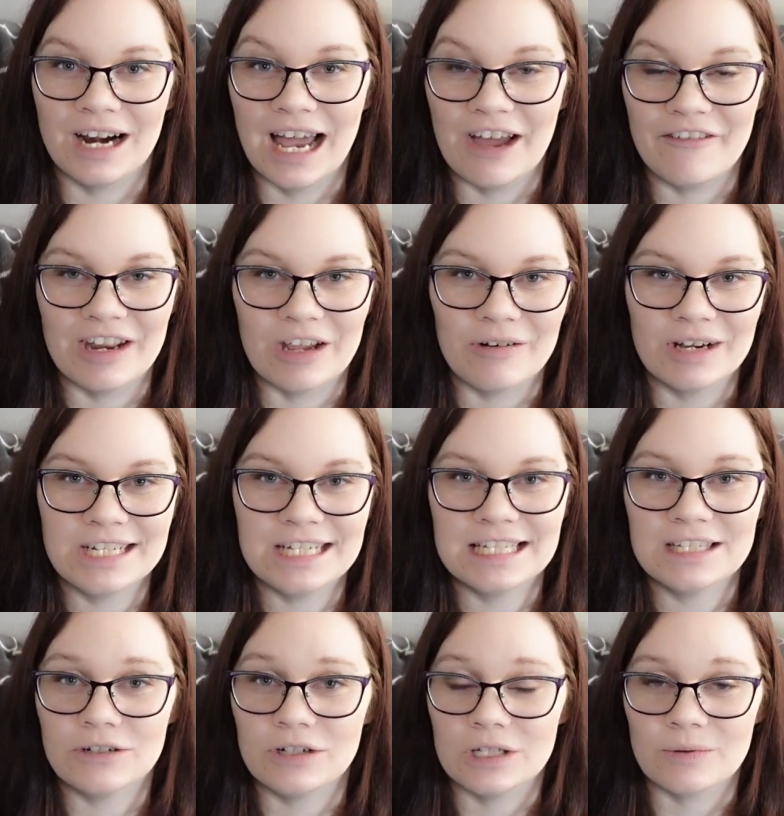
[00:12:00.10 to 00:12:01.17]
have any
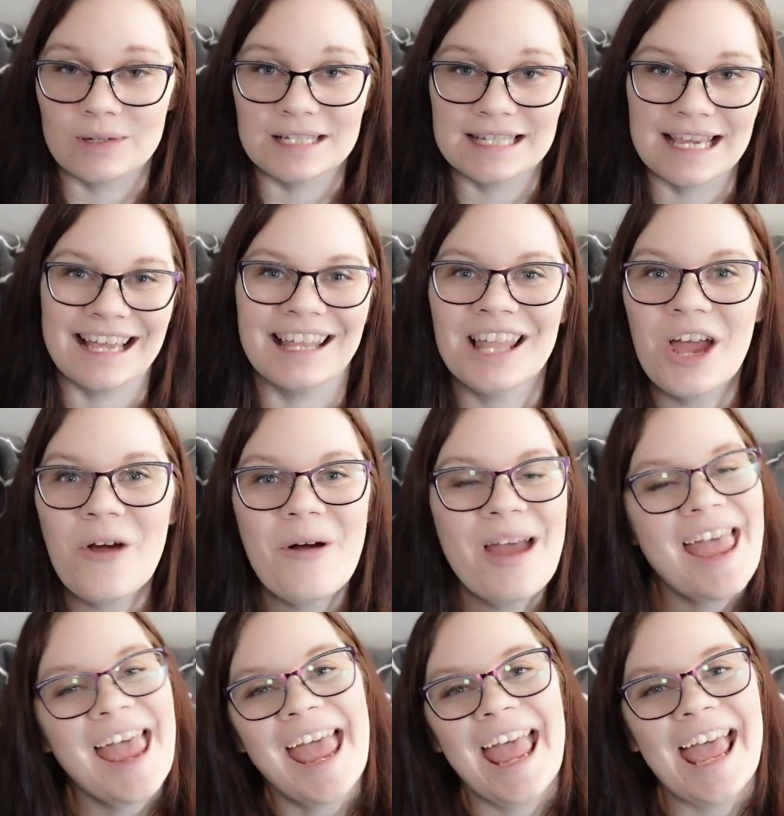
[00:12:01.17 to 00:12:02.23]
questions or just want to say hello.
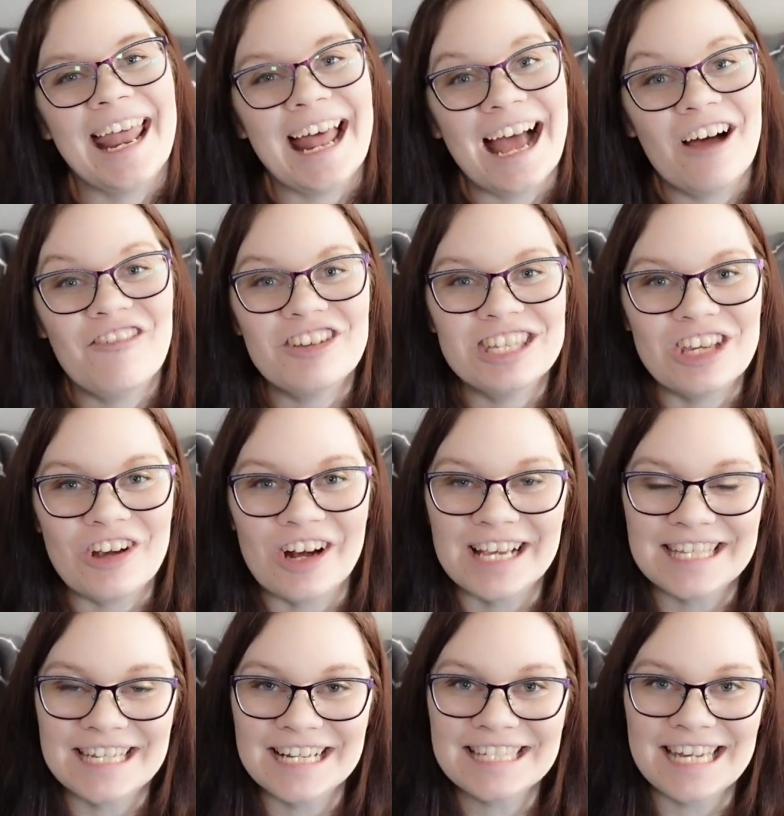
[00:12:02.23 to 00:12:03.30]
And I will see you
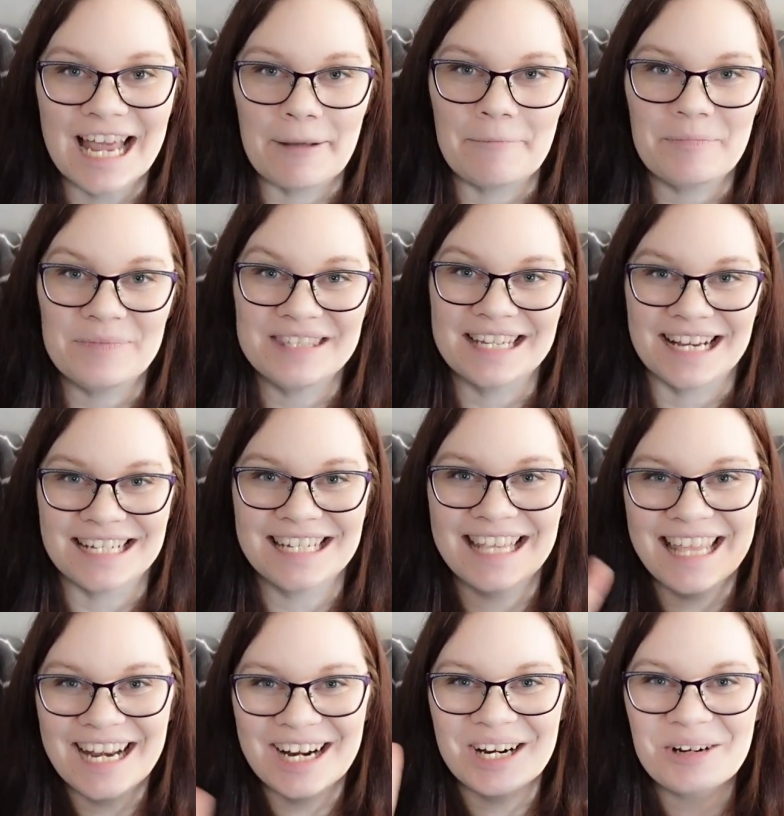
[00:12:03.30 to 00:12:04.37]
guys next time. Talk to you
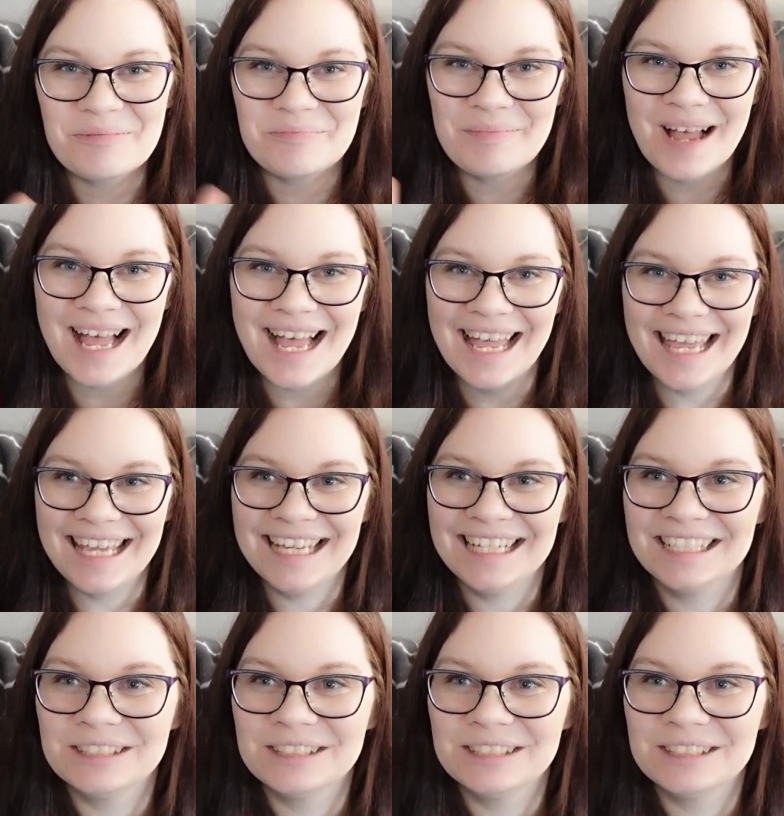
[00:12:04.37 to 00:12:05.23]
later. Bye.